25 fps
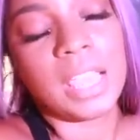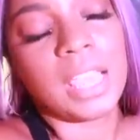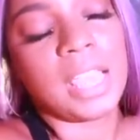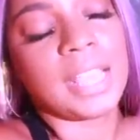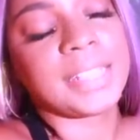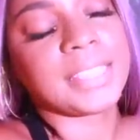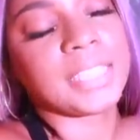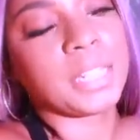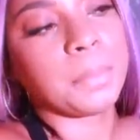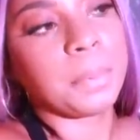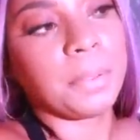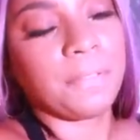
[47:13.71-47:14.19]

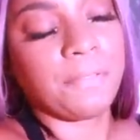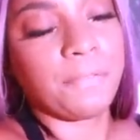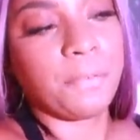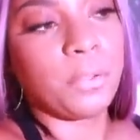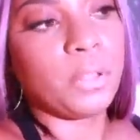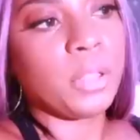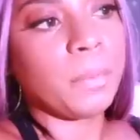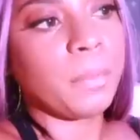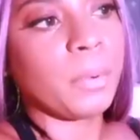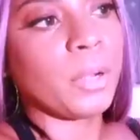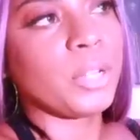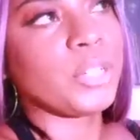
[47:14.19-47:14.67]
It's gonna be
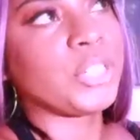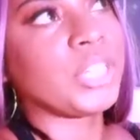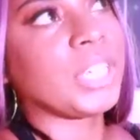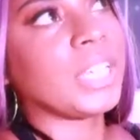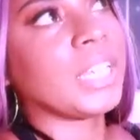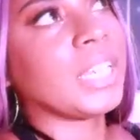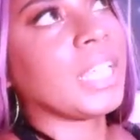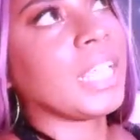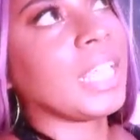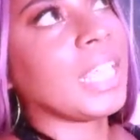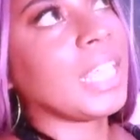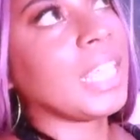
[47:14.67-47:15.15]
full
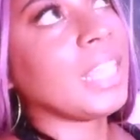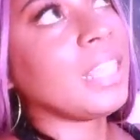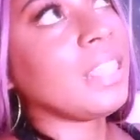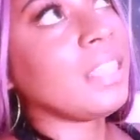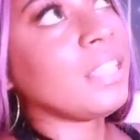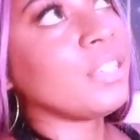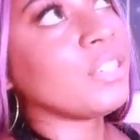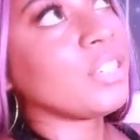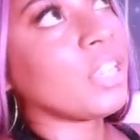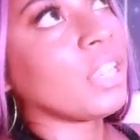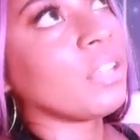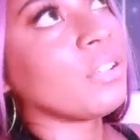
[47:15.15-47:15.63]
immersion in
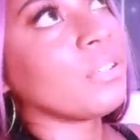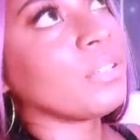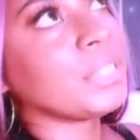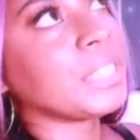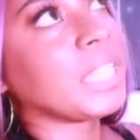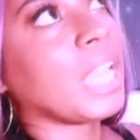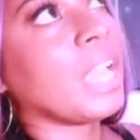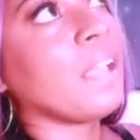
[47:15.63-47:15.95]
the jungles